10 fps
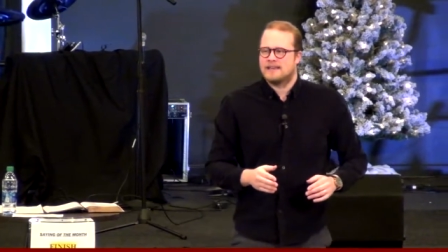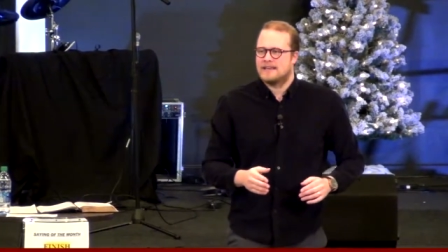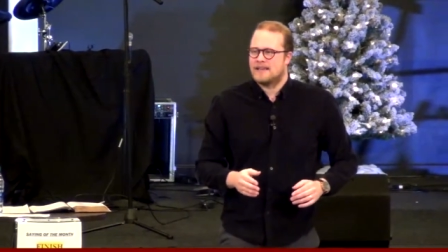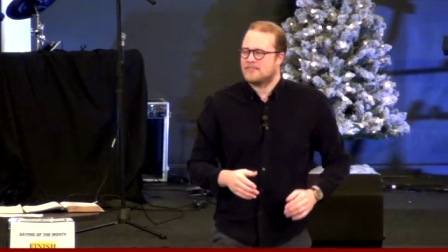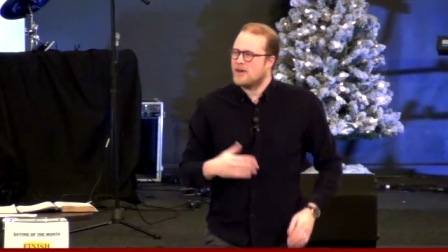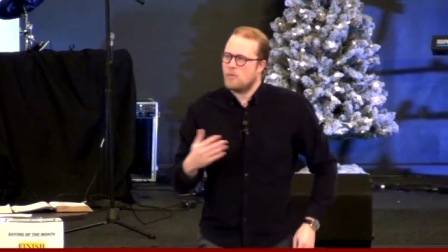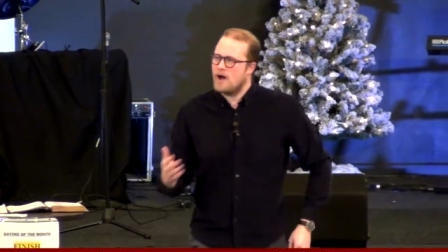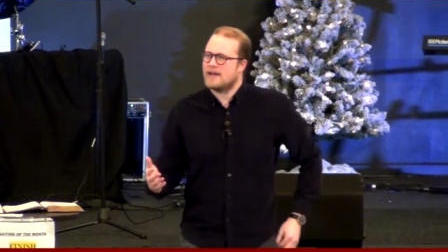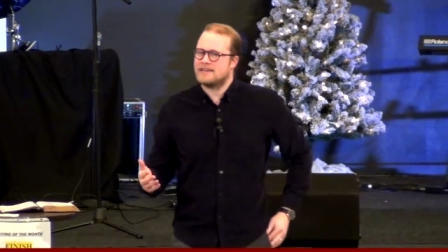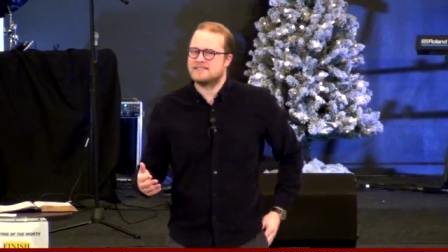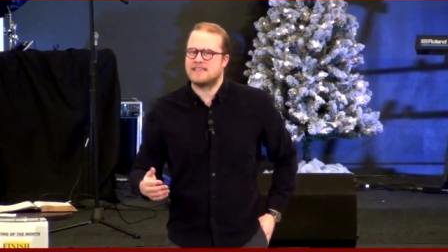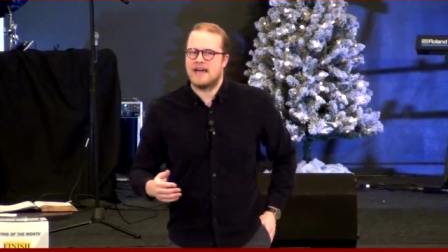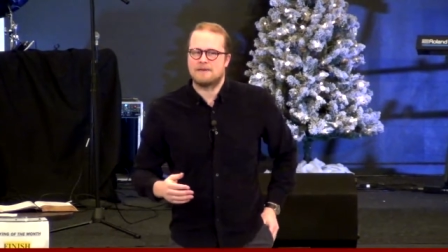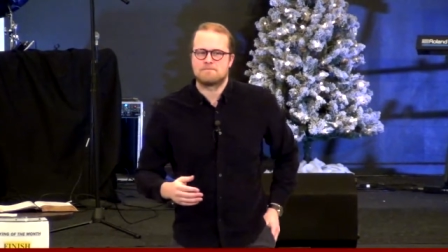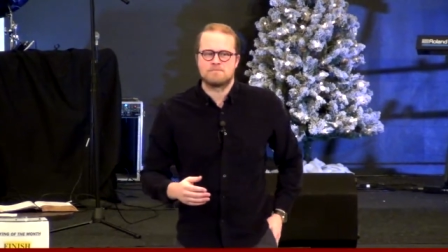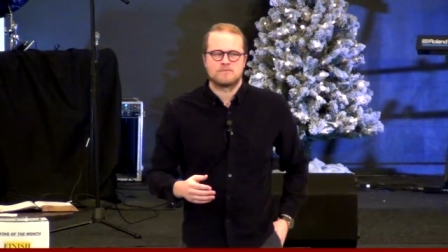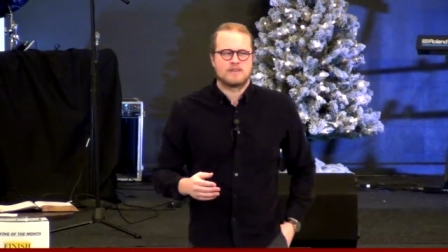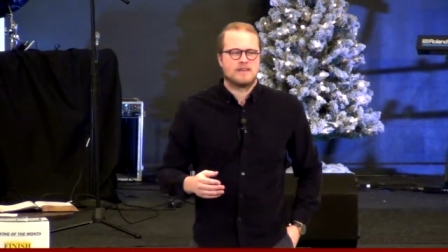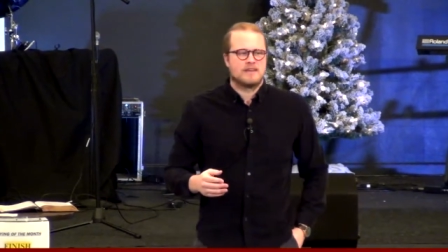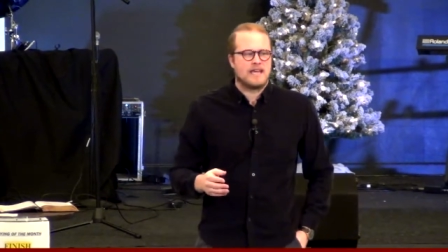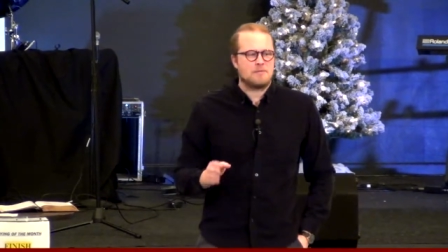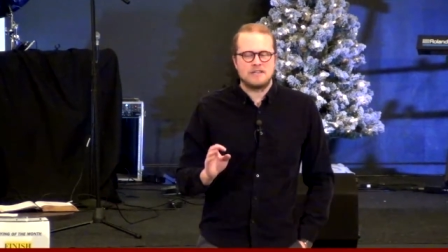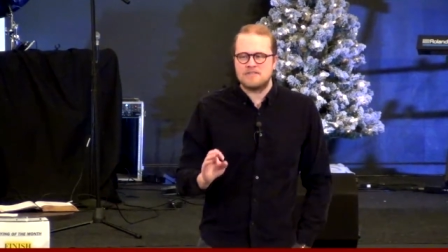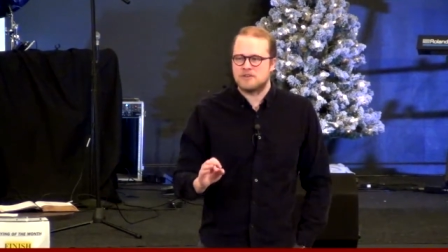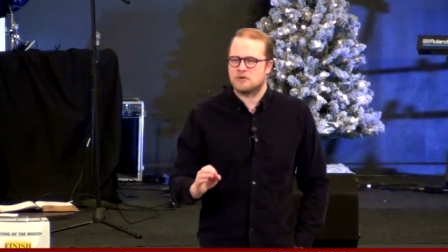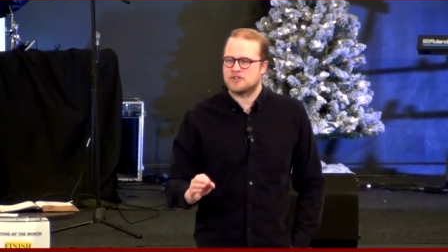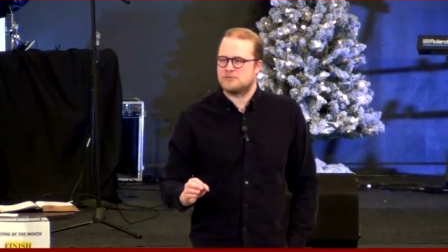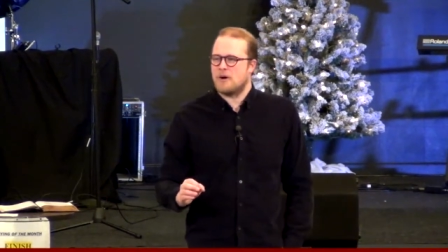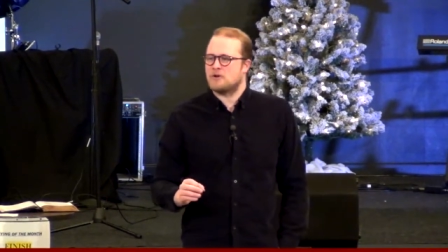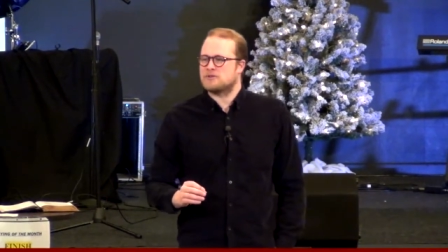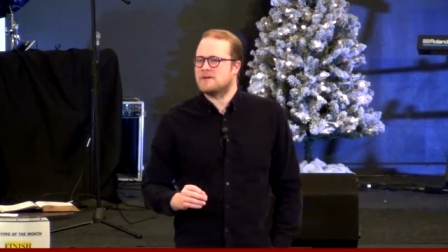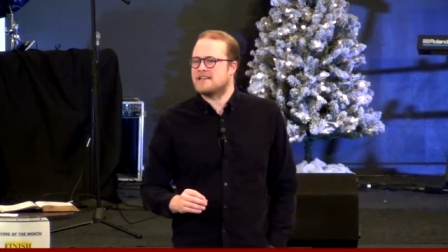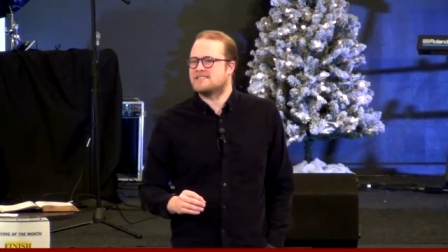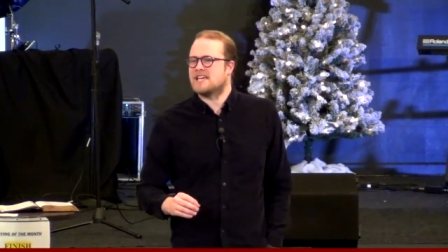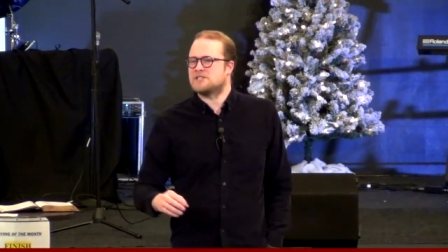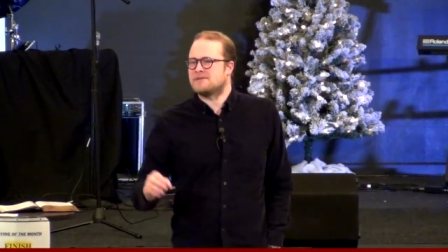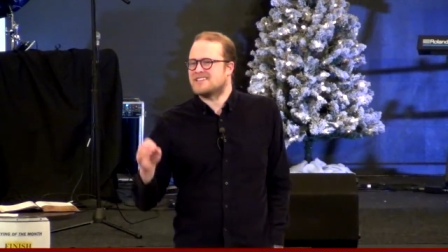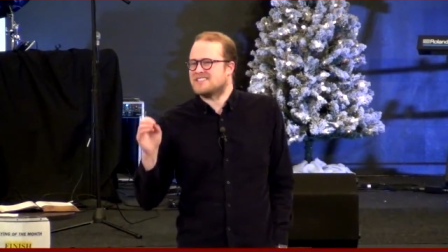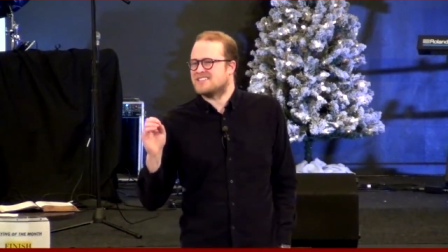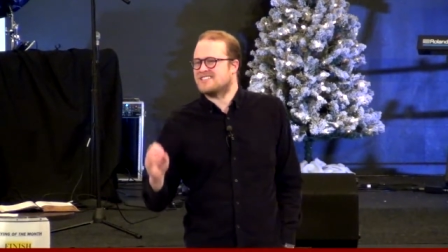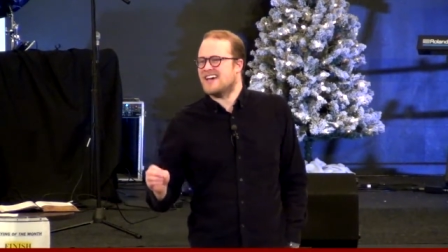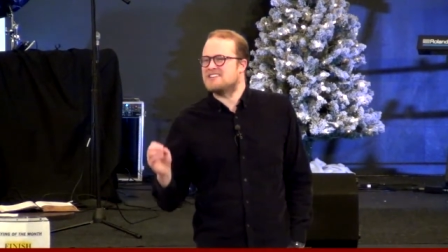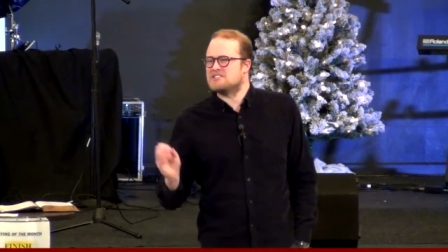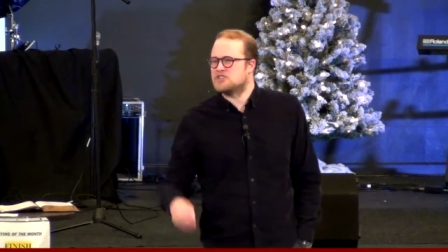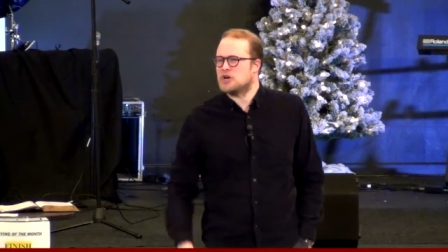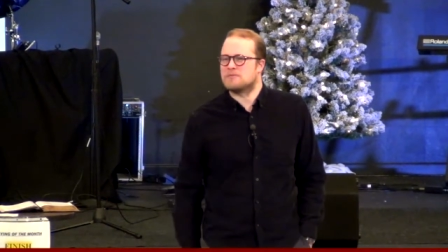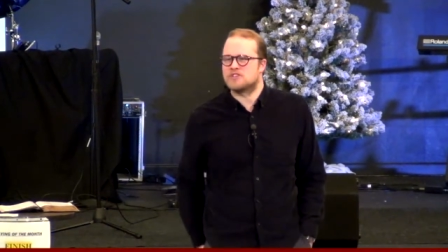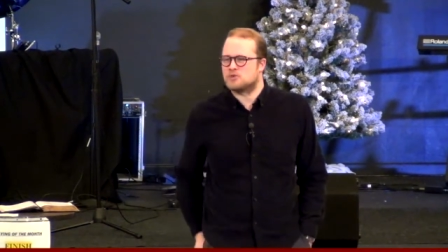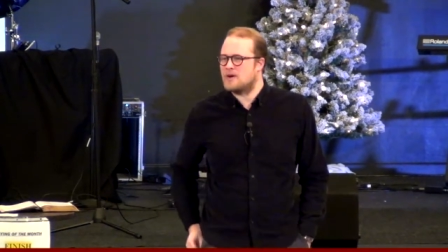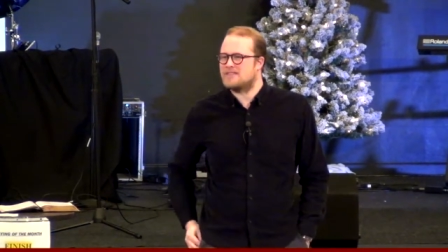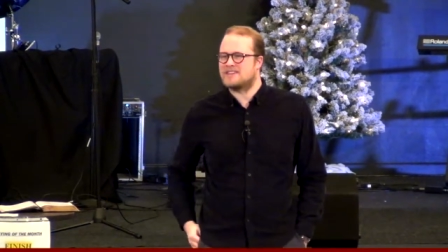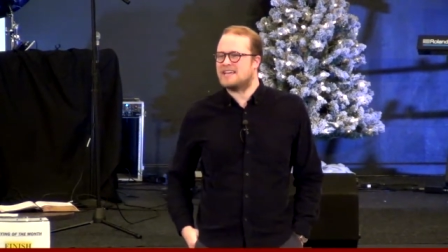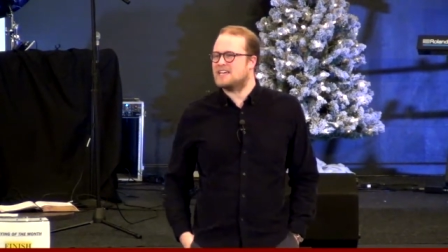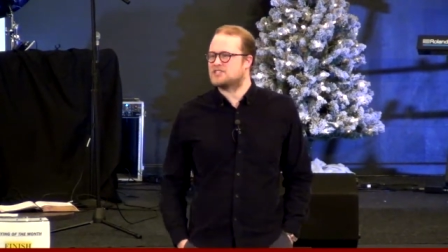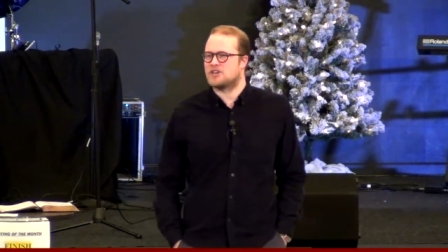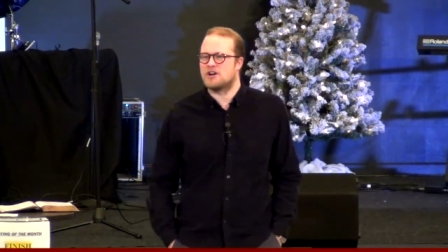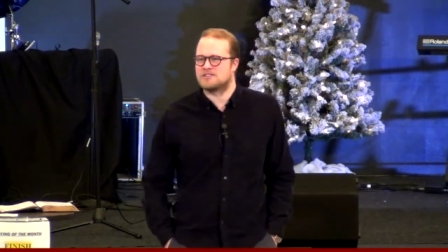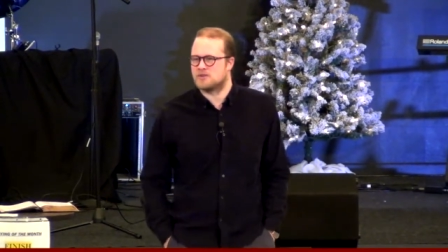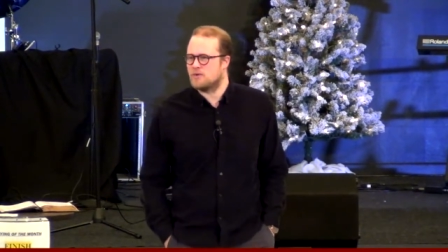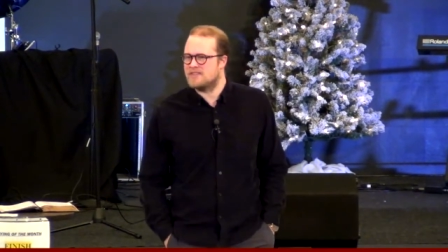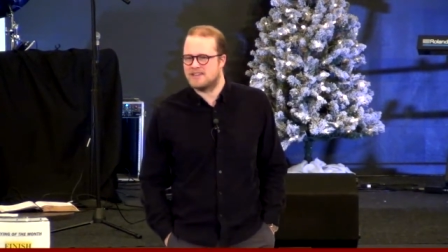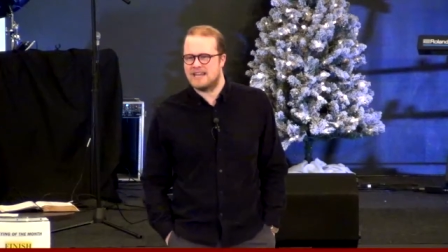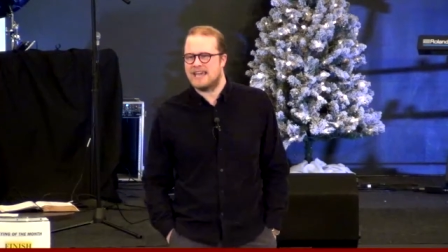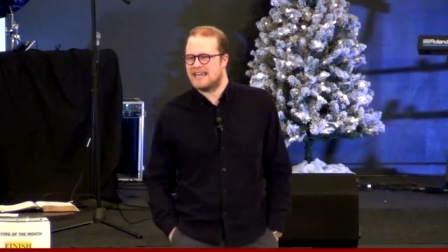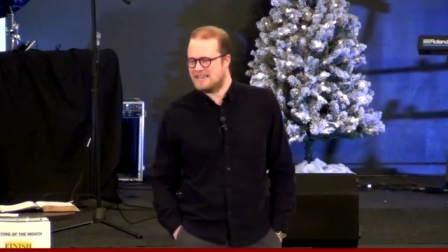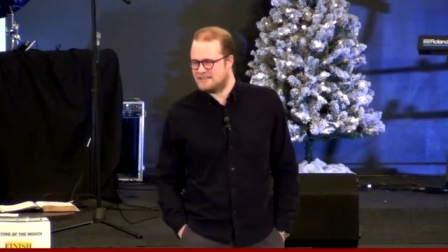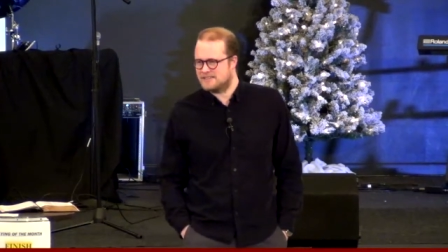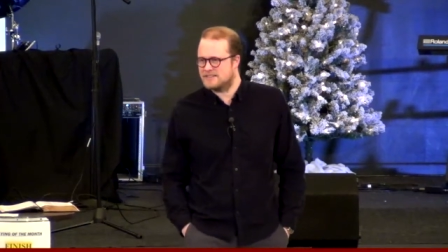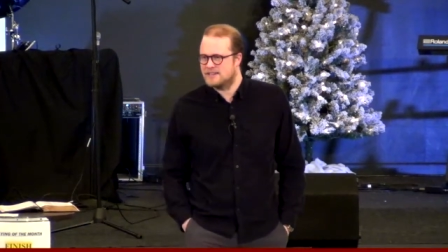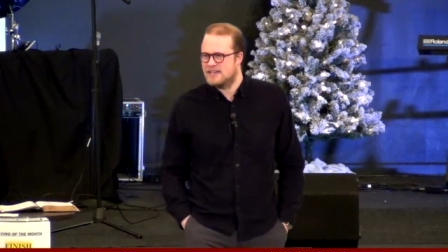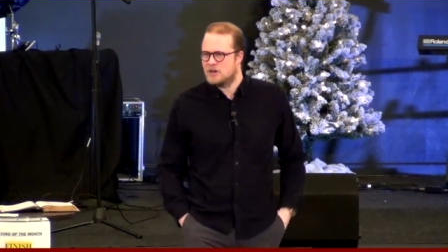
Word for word: I thought, why is that? I believe the Lord spoke to me and said, It's because the sun determines when the day starts and when the day ends.